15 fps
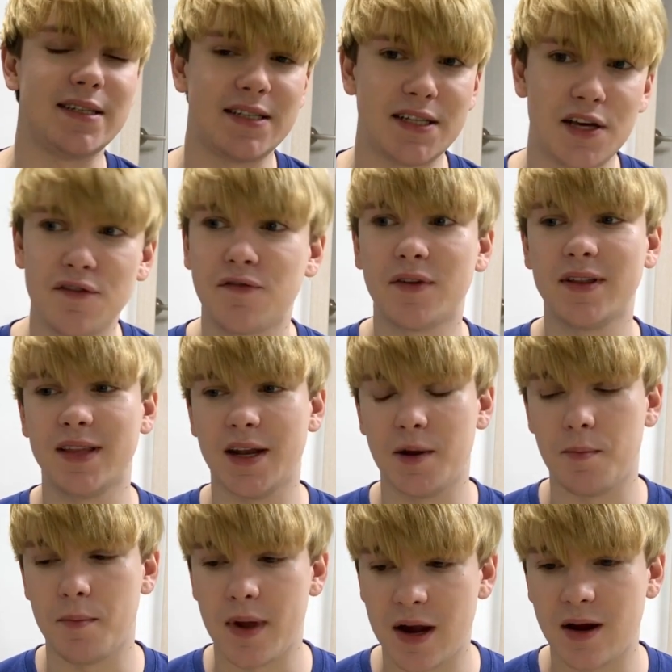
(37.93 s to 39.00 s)
different than
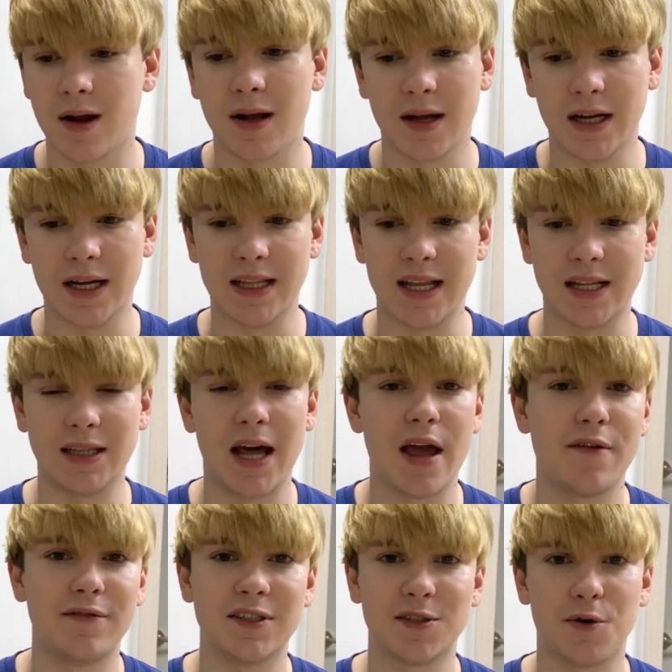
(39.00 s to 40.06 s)
America and that
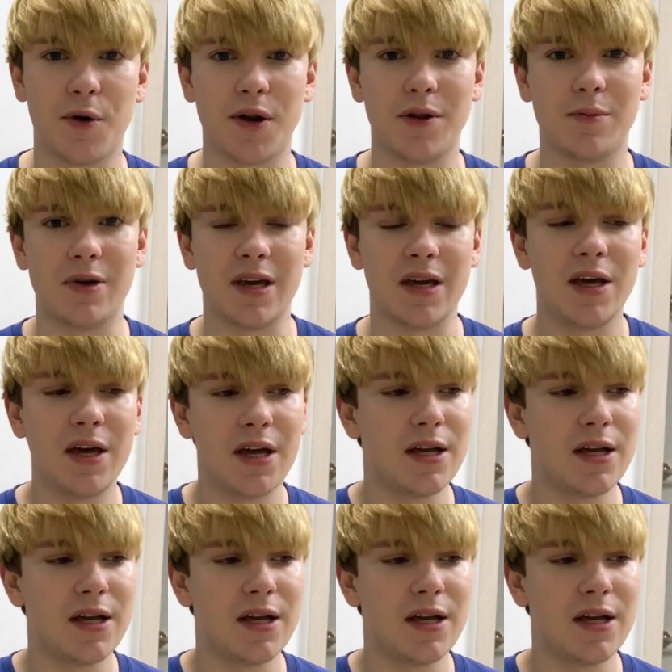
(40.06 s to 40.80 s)
life is going to be